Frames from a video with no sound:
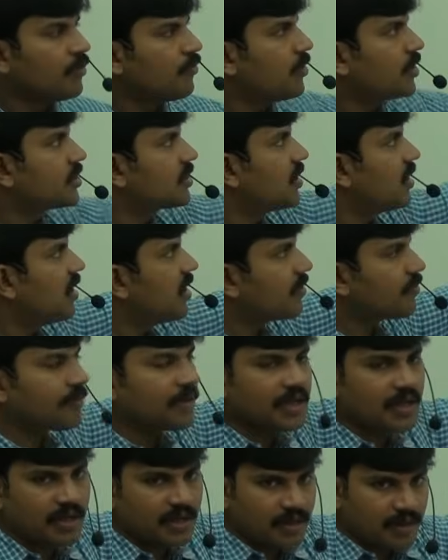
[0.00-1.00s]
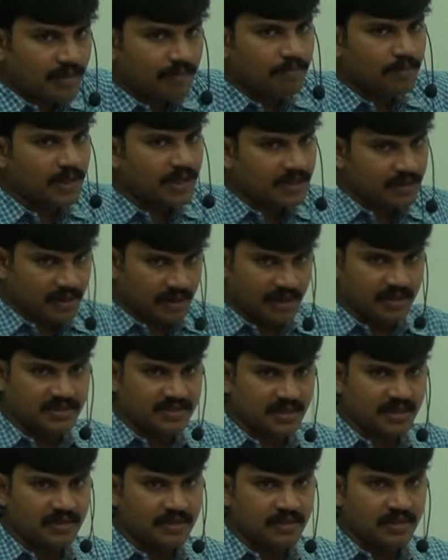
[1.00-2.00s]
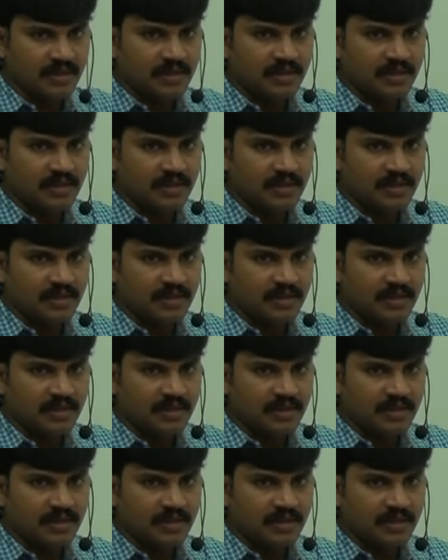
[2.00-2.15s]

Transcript: First let me complete tree set.